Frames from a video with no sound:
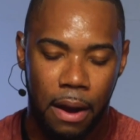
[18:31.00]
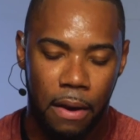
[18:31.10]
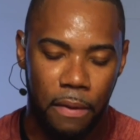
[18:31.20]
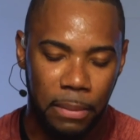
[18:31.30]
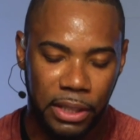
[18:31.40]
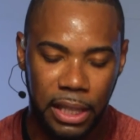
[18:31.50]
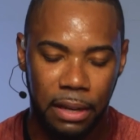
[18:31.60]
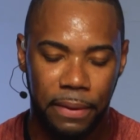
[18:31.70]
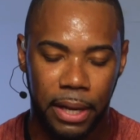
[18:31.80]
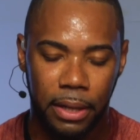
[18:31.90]
from
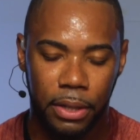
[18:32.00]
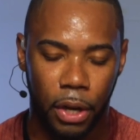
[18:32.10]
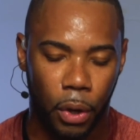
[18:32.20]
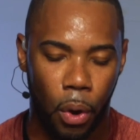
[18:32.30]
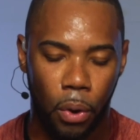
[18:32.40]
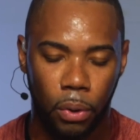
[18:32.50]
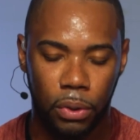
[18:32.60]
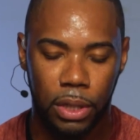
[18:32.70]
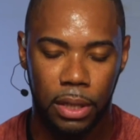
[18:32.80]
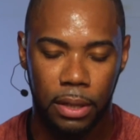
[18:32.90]
achieving your
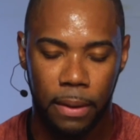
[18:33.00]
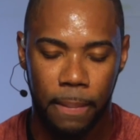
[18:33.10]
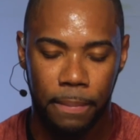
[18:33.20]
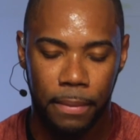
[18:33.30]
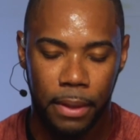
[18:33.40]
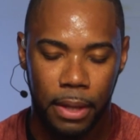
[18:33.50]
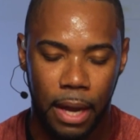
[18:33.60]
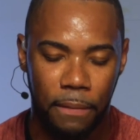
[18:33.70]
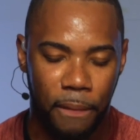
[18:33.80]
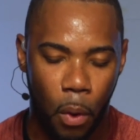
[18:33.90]
goals
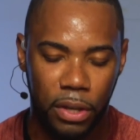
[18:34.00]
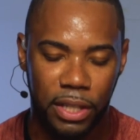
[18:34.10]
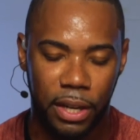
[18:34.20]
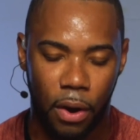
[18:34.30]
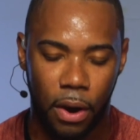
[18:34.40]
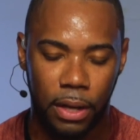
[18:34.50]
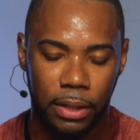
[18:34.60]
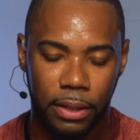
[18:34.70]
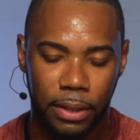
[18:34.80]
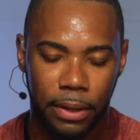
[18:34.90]
and focusing on
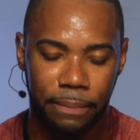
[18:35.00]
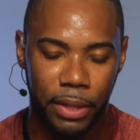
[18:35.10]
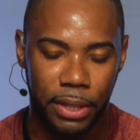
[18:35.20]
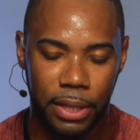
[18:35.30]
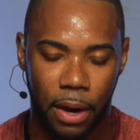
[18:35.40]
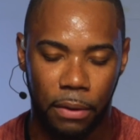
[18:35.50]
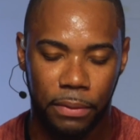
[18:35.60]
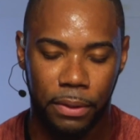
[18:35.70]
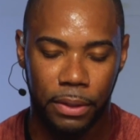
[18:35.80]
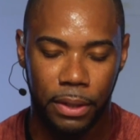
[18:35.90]
yourself.
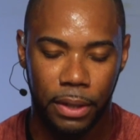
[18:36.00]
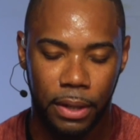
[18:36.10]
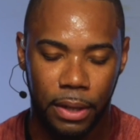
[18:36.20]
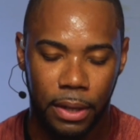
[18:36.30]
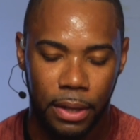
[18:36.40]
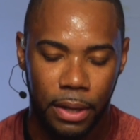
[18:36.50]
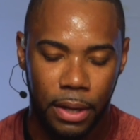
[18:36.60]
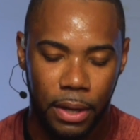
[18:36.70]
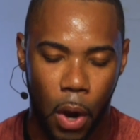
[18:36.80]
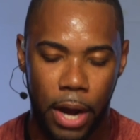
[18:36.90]

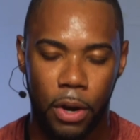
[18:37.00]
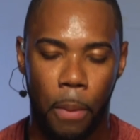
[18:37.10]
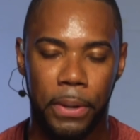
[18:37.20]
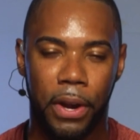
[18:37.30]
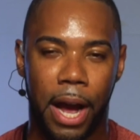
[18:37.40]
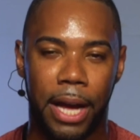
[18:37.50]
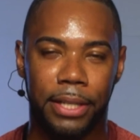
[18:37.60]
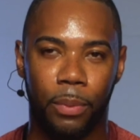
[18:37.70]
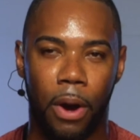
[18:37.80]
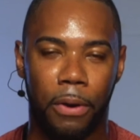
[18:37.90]
Go ahead and open your eyes
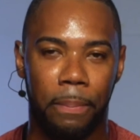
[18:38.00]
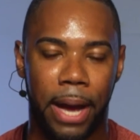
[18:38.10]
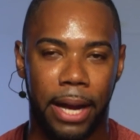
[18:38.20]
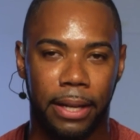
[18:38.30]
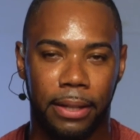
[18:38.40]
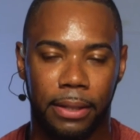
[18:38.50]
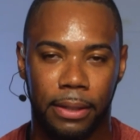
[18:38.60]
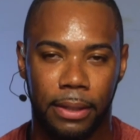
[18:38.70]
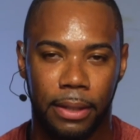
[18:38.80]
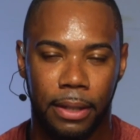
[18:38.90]
and welcome back.
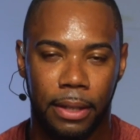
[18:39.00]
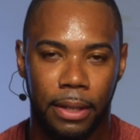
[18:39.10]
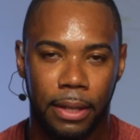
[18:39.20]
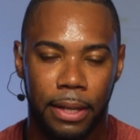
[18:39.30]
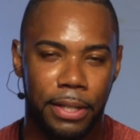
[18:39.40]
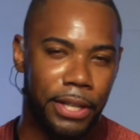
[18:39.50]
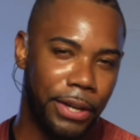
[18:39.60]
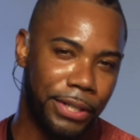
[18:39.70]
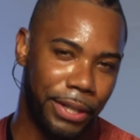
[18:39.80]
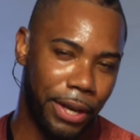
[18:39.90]

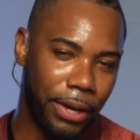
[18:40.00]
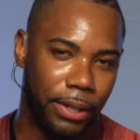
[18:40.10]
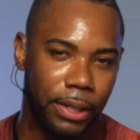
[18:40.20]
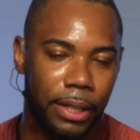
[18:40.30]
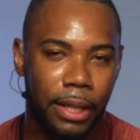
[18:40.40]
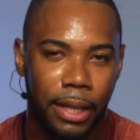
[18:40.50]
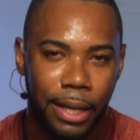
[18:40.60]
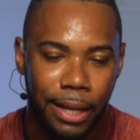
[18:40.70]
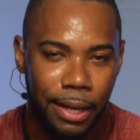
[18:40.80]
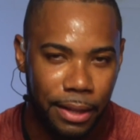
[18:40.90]
Seriously though,
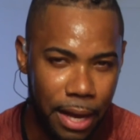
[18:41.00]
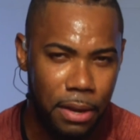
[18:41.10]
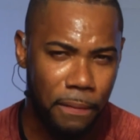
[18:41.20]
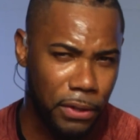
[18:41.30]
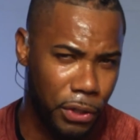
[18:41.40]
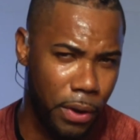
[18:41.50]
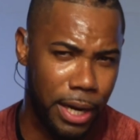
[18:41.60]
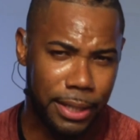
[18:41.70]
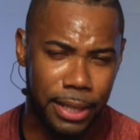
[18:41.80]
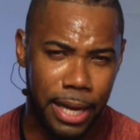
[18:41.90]
thank you for joining
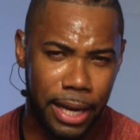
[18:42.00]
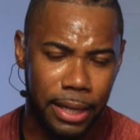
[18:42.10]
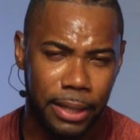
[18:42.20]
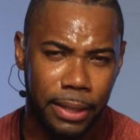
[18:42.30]
us today.